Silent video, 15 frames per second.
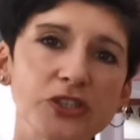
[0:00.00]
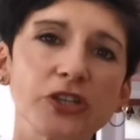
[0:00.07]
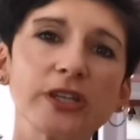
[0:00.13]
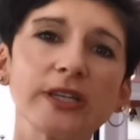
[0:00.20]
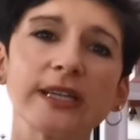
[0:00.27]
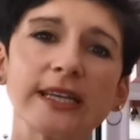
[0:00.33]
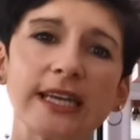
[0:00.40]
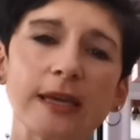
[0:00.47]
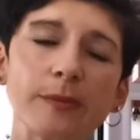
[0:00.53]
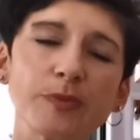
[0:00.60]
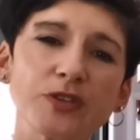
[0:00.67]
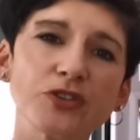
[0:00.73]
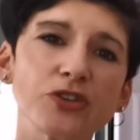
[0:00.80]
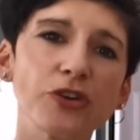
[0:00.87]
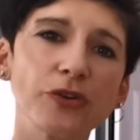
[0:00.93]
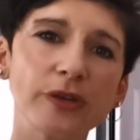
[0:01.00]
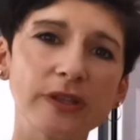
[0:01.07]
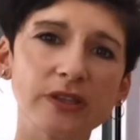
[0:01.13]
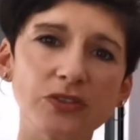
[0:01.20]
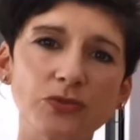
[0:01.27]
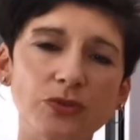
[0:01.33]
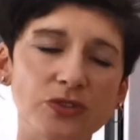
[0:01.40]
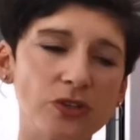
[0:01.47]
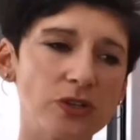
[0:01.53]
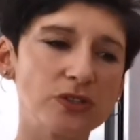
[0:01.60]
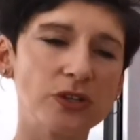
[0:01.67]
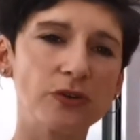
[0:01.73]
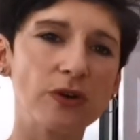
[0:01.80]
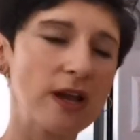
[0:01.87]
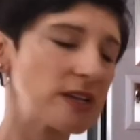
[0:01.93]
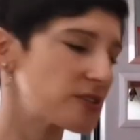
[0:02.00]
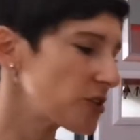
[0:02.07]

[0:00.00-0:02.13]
you're going to keep stirring this risotto rice,